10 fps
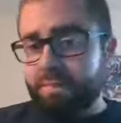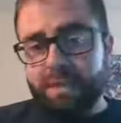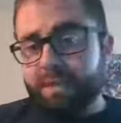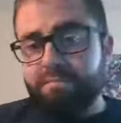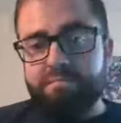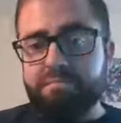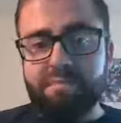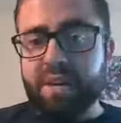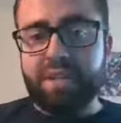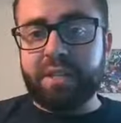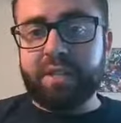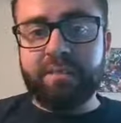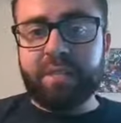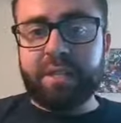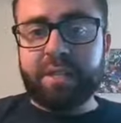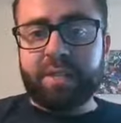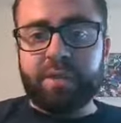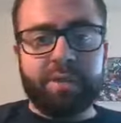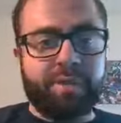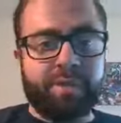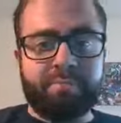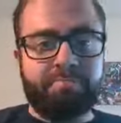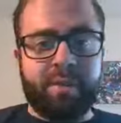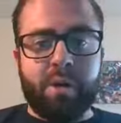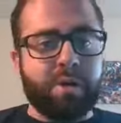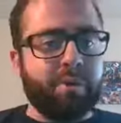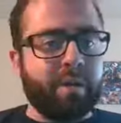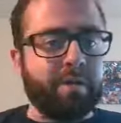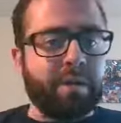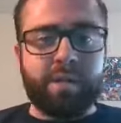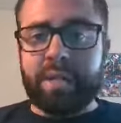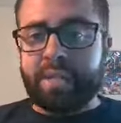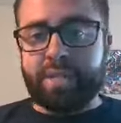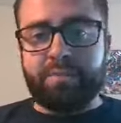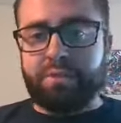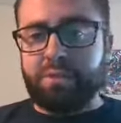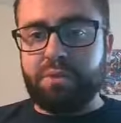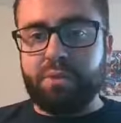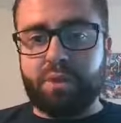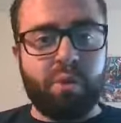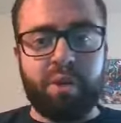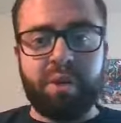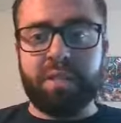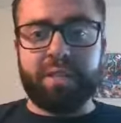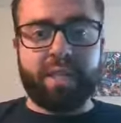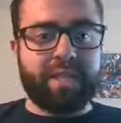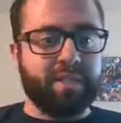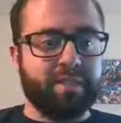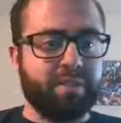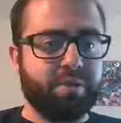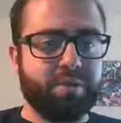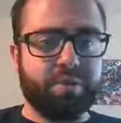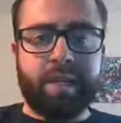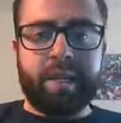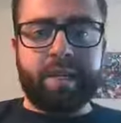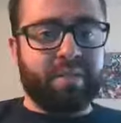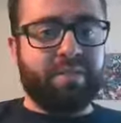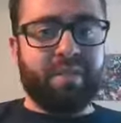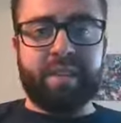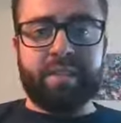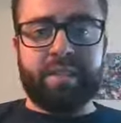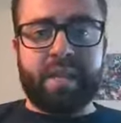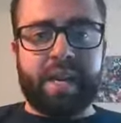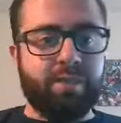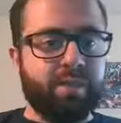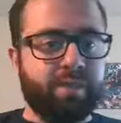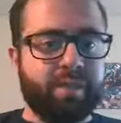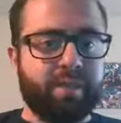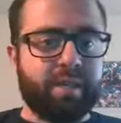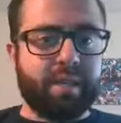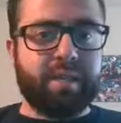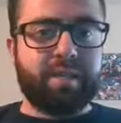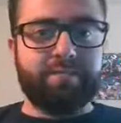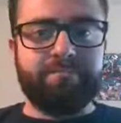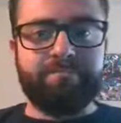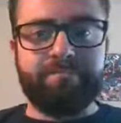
did nothing with audio engineering. I didn't do recordings, I didn't do live events. I was um,